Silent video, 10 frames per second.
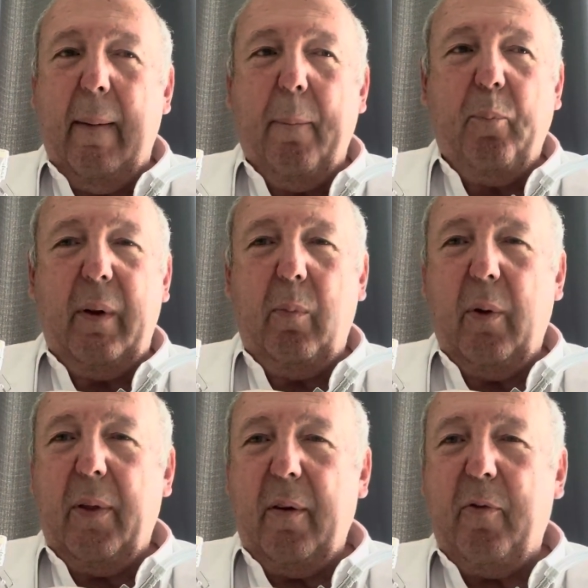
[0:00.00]
They're
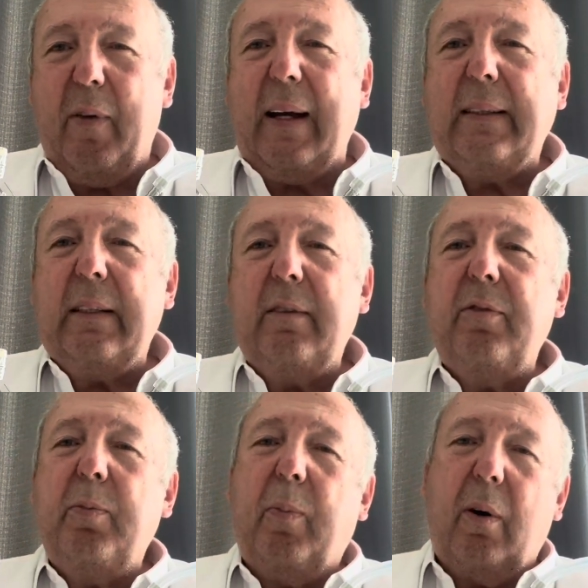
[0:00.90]
both effective,
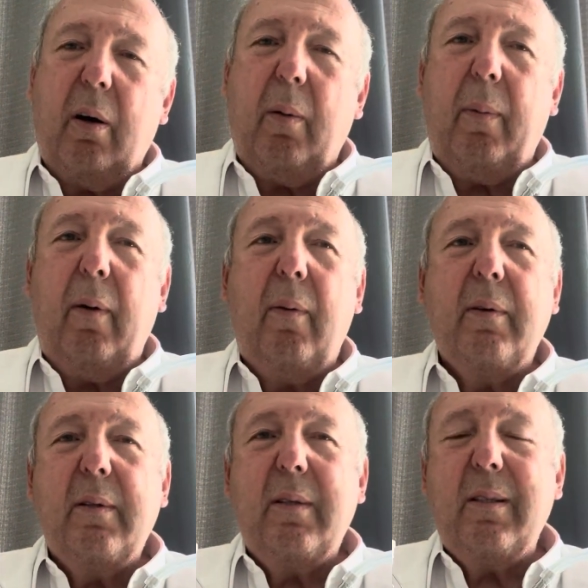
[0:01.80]
portable,
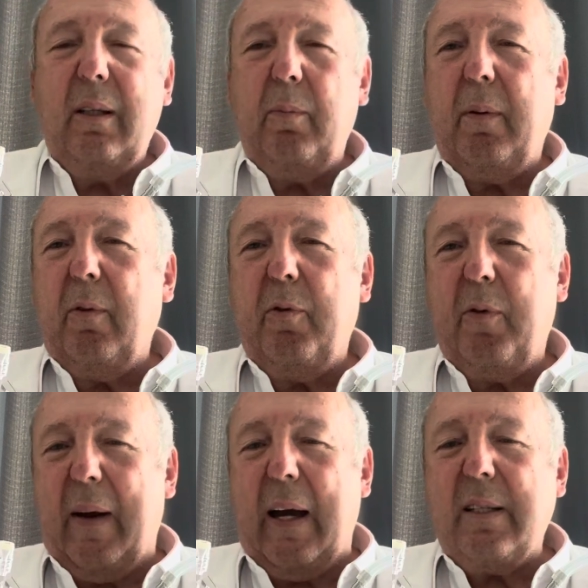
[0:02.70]
simple,
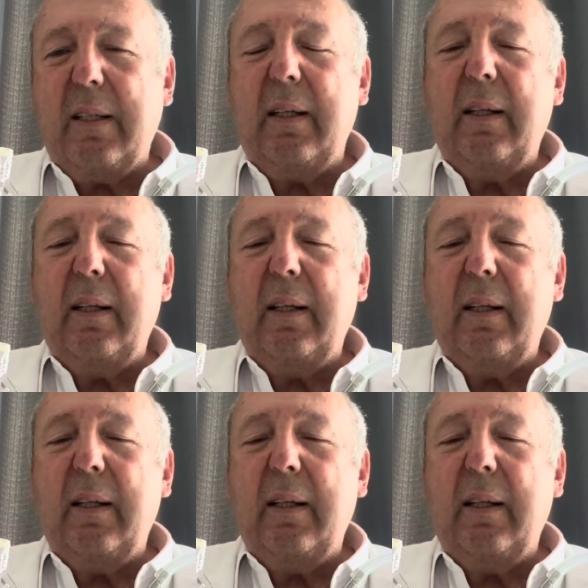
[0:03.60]
fast,